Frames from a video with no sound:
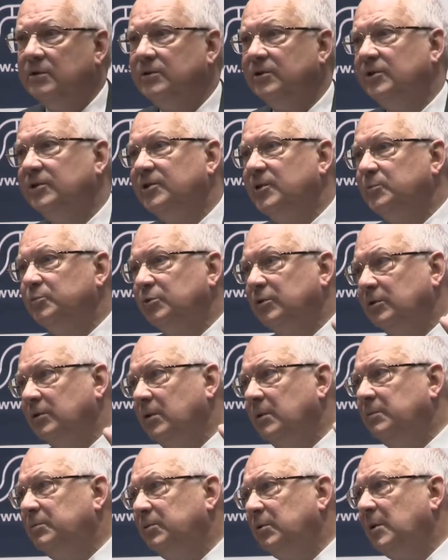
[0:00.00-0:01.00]
So it's a
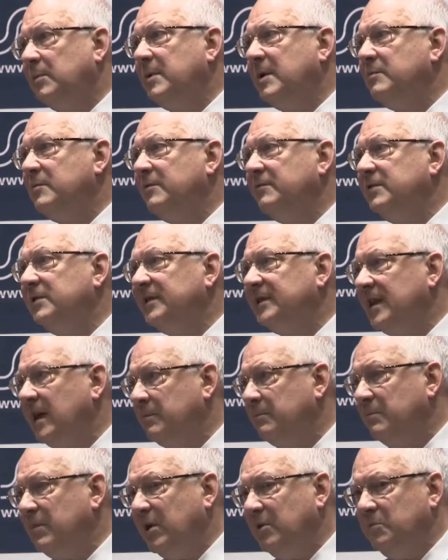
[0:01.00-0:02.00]
problem of
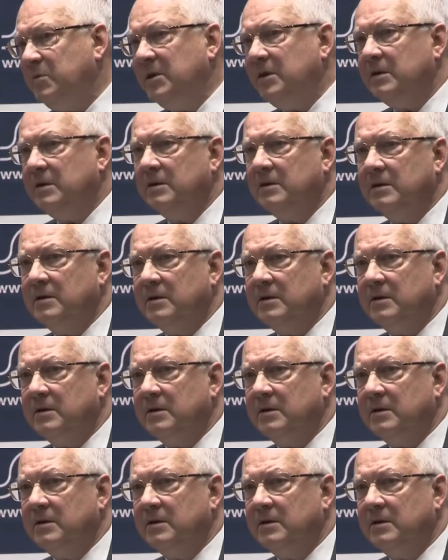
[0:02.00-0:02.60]
Islam, maybe.